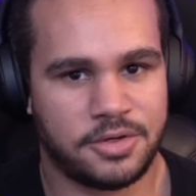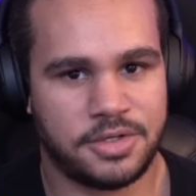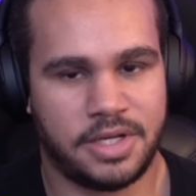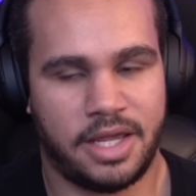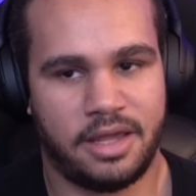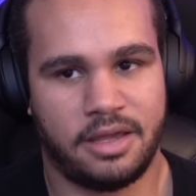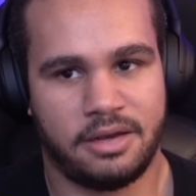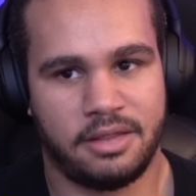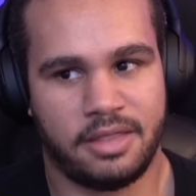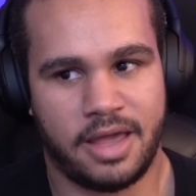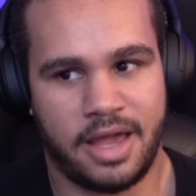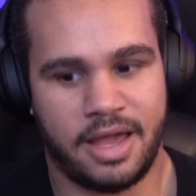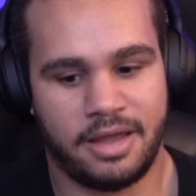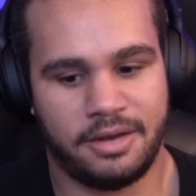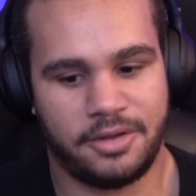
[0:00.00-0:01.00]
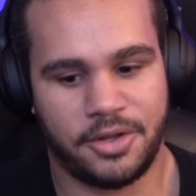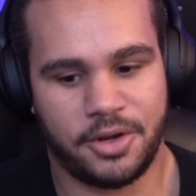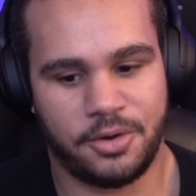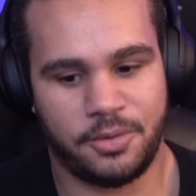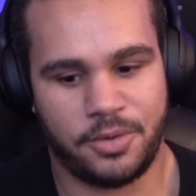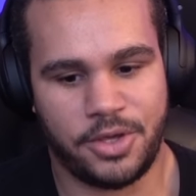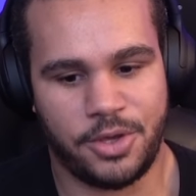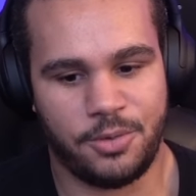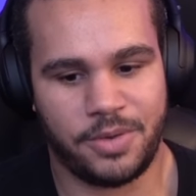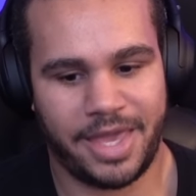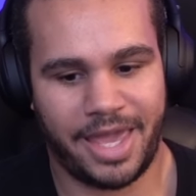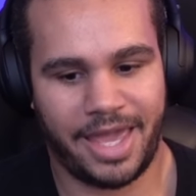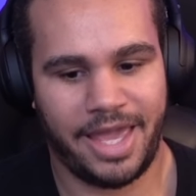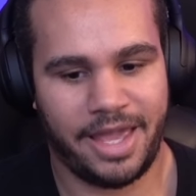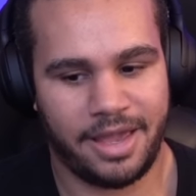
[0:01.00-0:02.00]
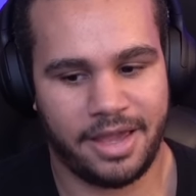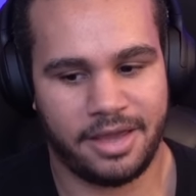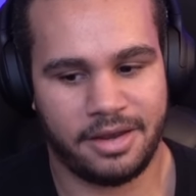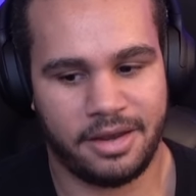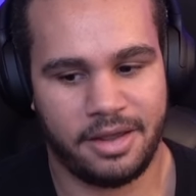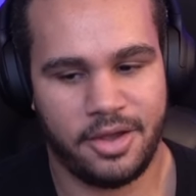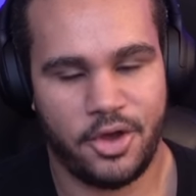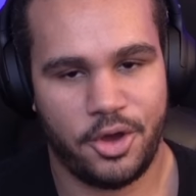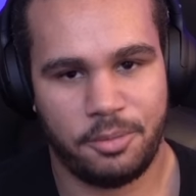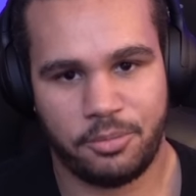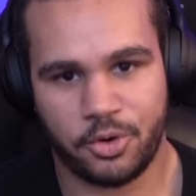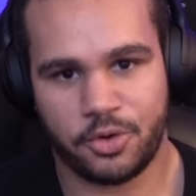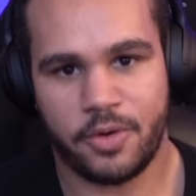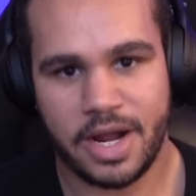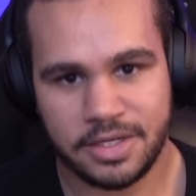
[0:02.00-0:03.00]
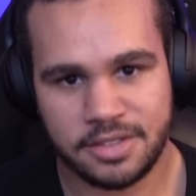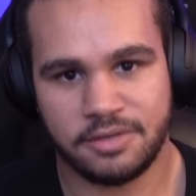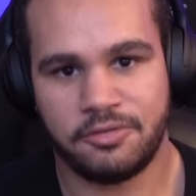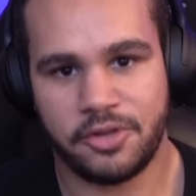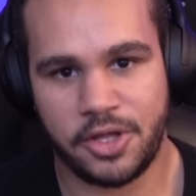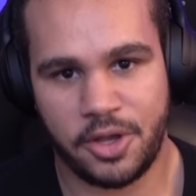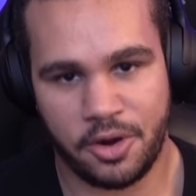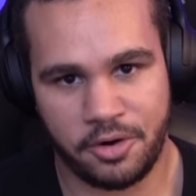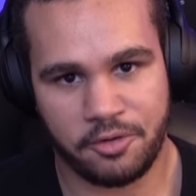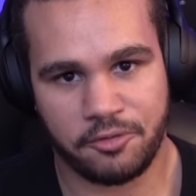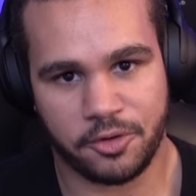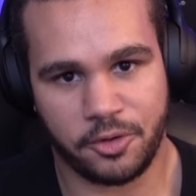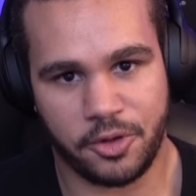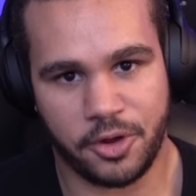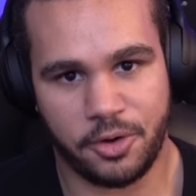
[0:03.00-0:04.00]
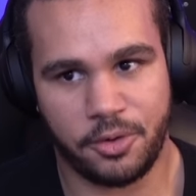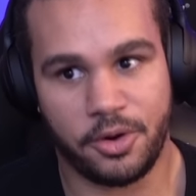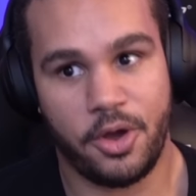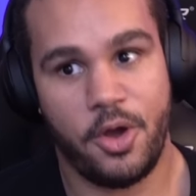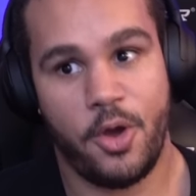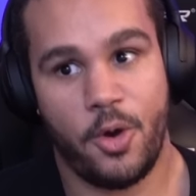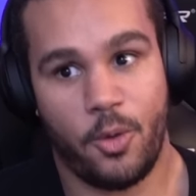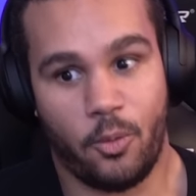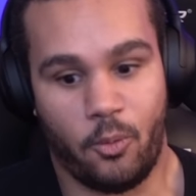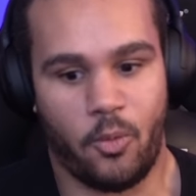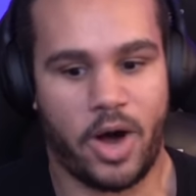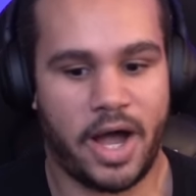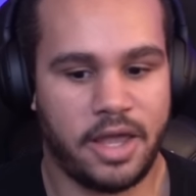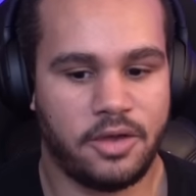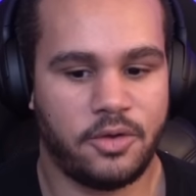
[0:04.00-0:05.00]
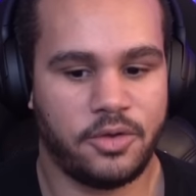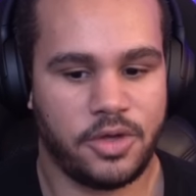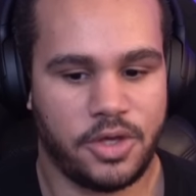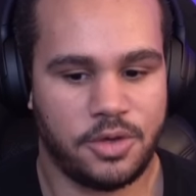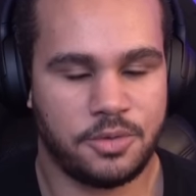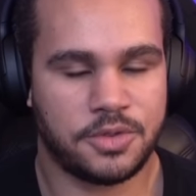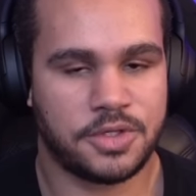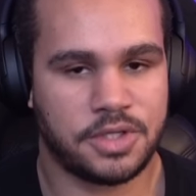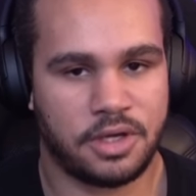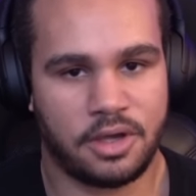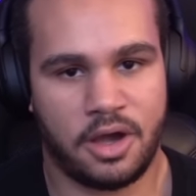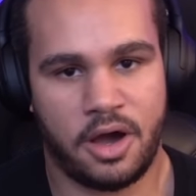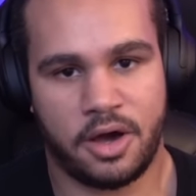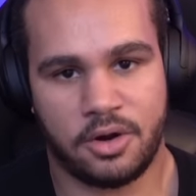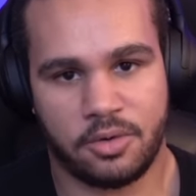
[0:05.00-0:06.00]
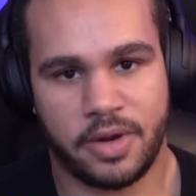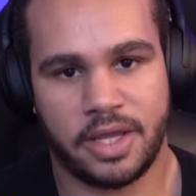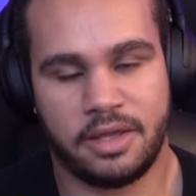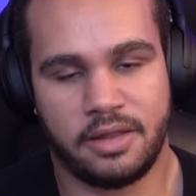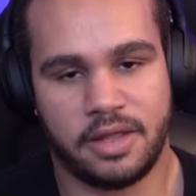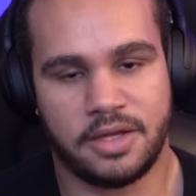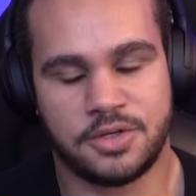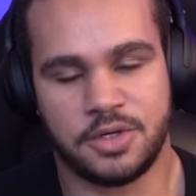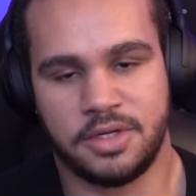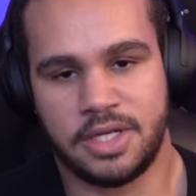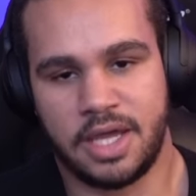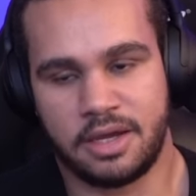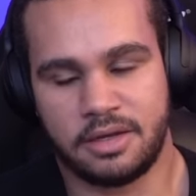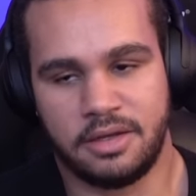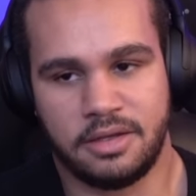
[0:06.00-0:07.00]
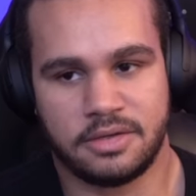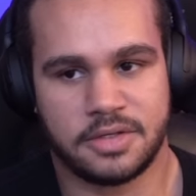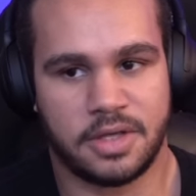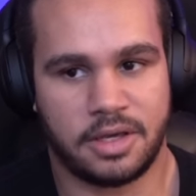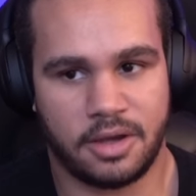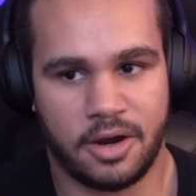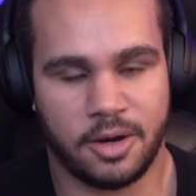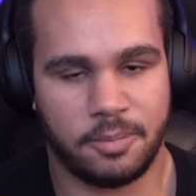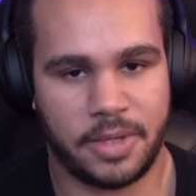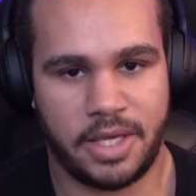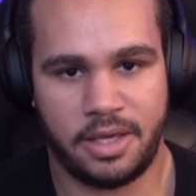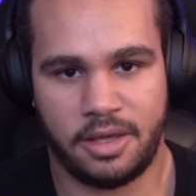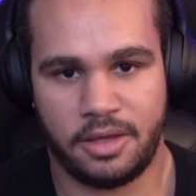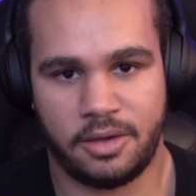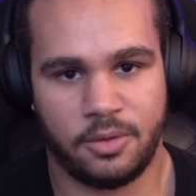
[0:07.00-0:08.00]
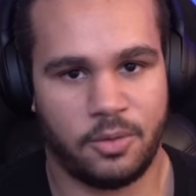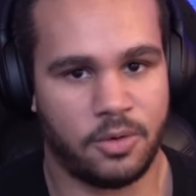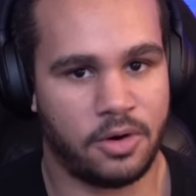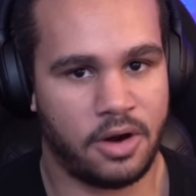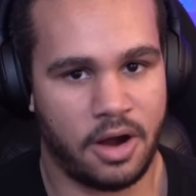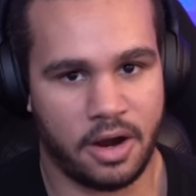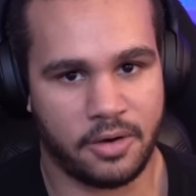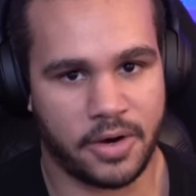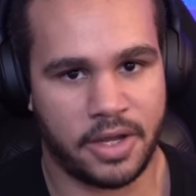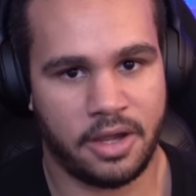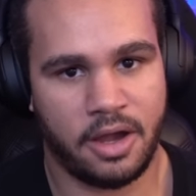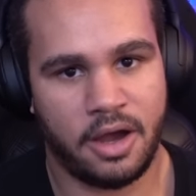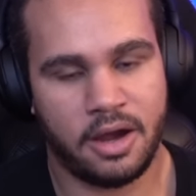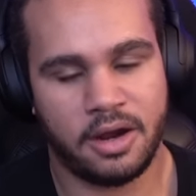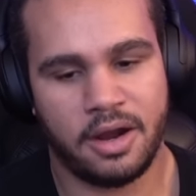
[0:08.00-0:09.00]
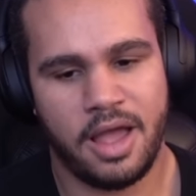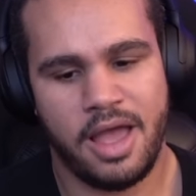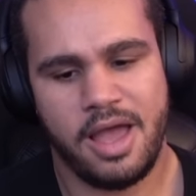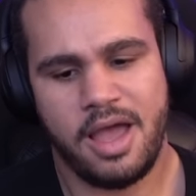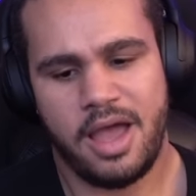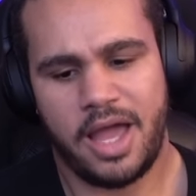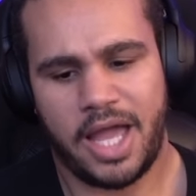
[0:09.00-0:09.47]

understand that, you know, you can progressively overload while using autoregulation techniques like RPE or RIR.